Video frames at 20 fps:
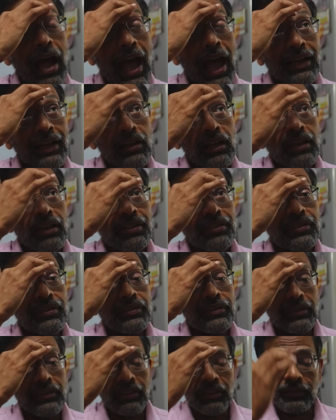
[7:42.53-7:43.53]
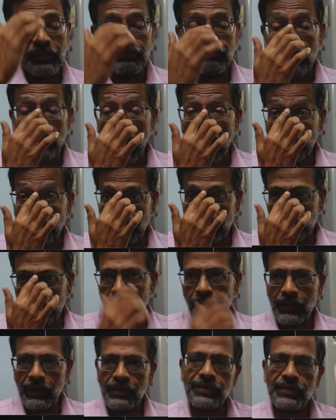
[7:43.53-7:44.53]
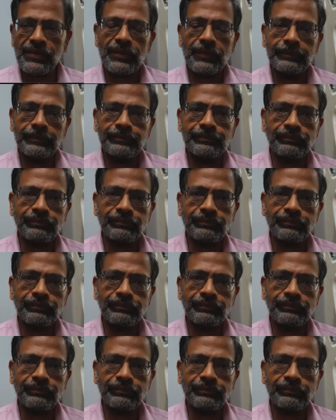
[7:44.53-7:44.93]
analyze active funds